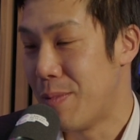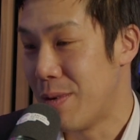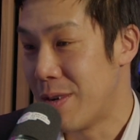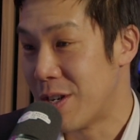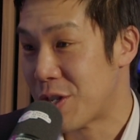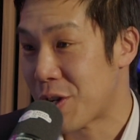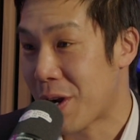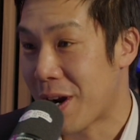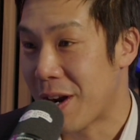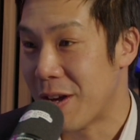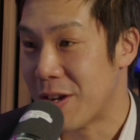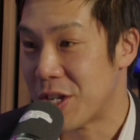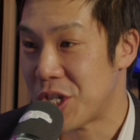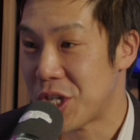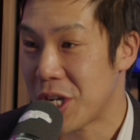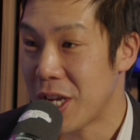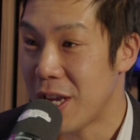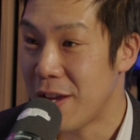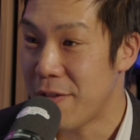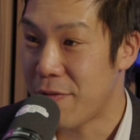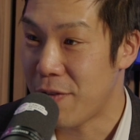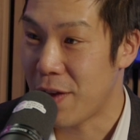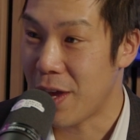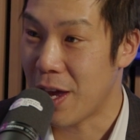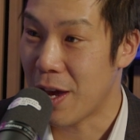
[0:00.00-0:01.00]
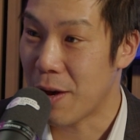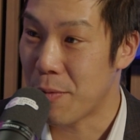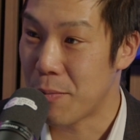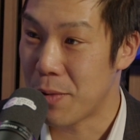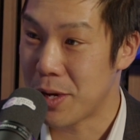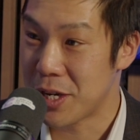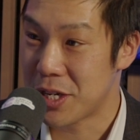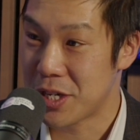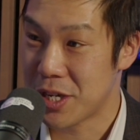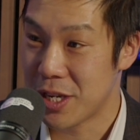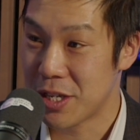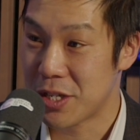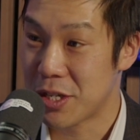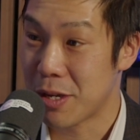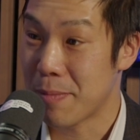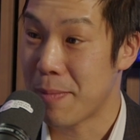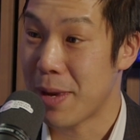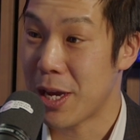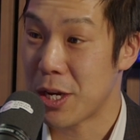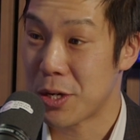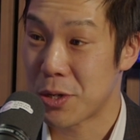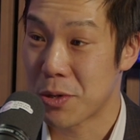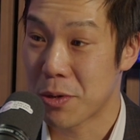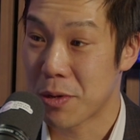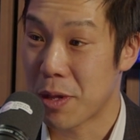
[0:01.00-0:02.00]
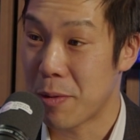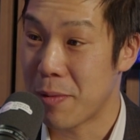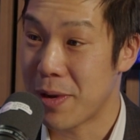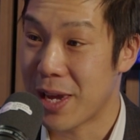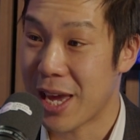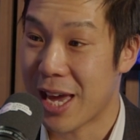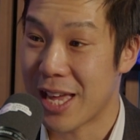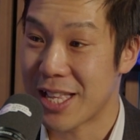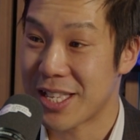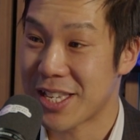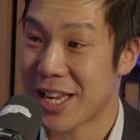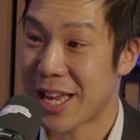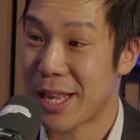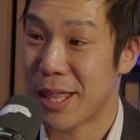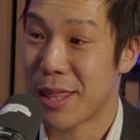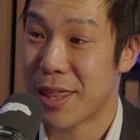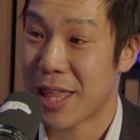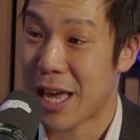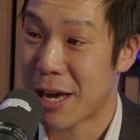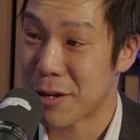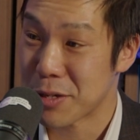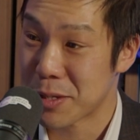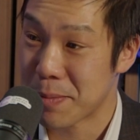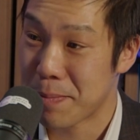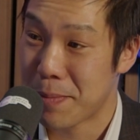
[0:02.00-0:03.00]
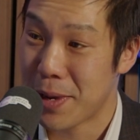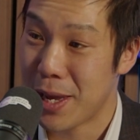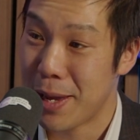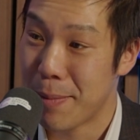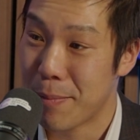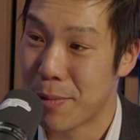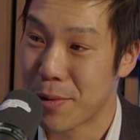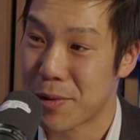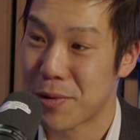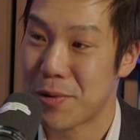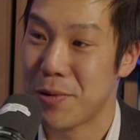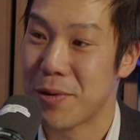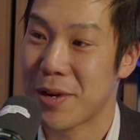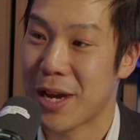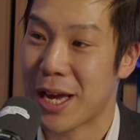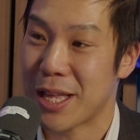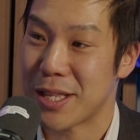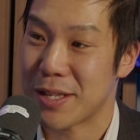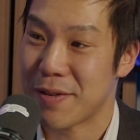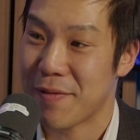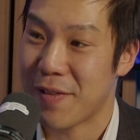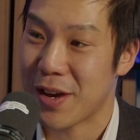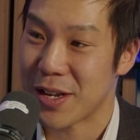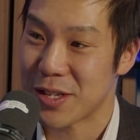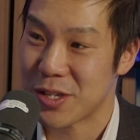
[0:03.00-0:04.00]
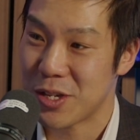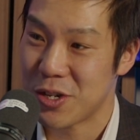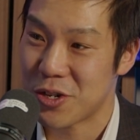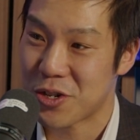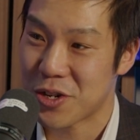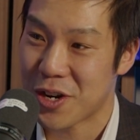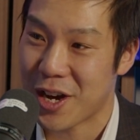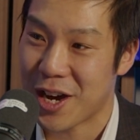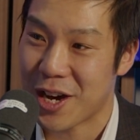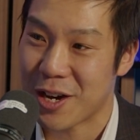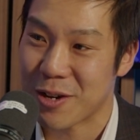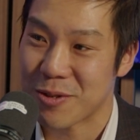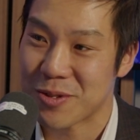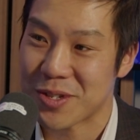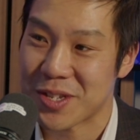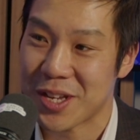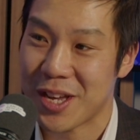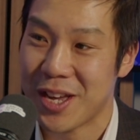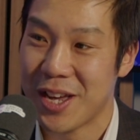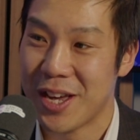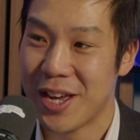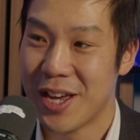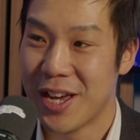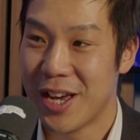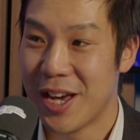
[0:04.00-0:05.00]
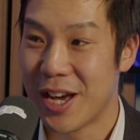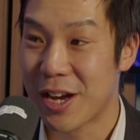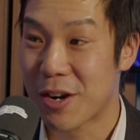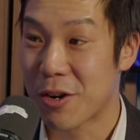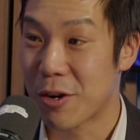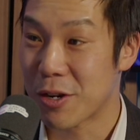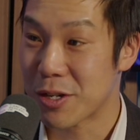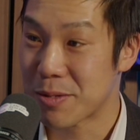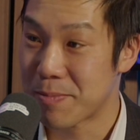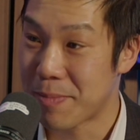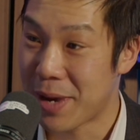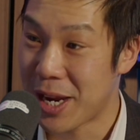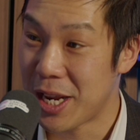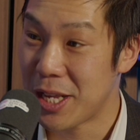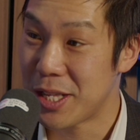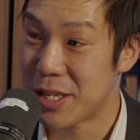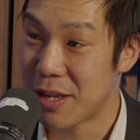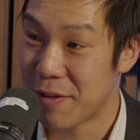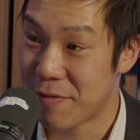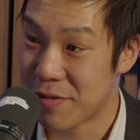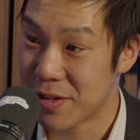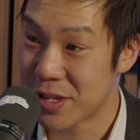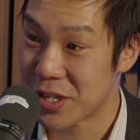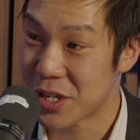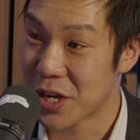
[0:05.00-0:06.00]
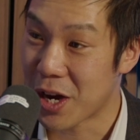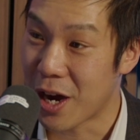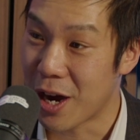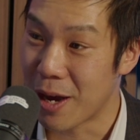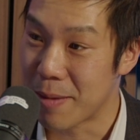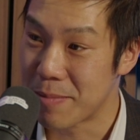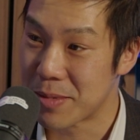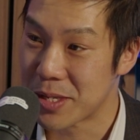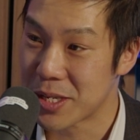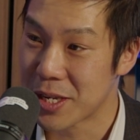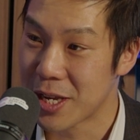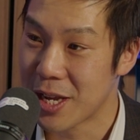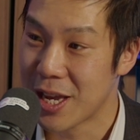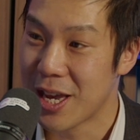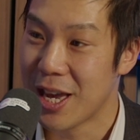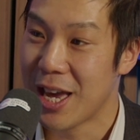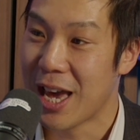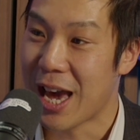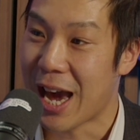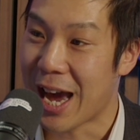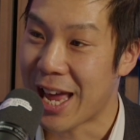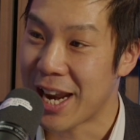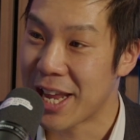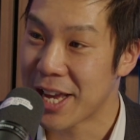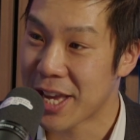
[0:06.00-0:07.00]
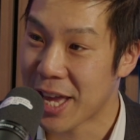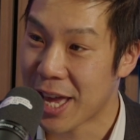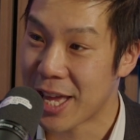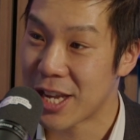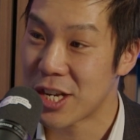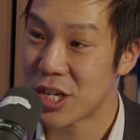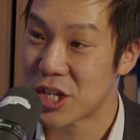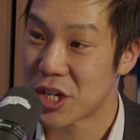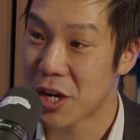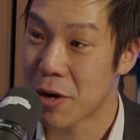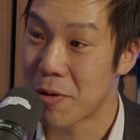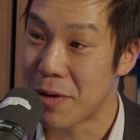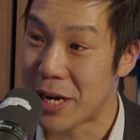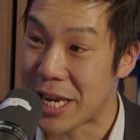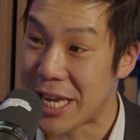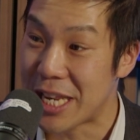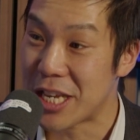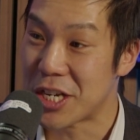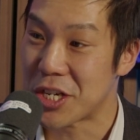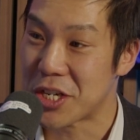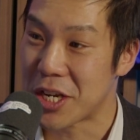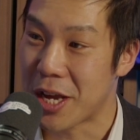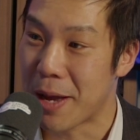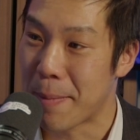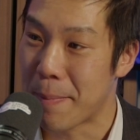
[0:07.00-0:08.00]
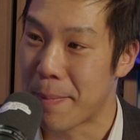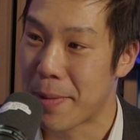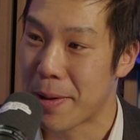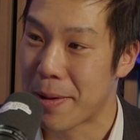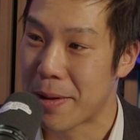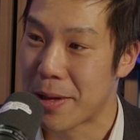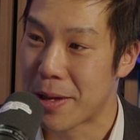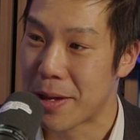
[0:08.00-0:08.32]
trying to achieve here, which is to make sure that we get 10,000 people through cancer vaccine trials across many different types, and again show leadership,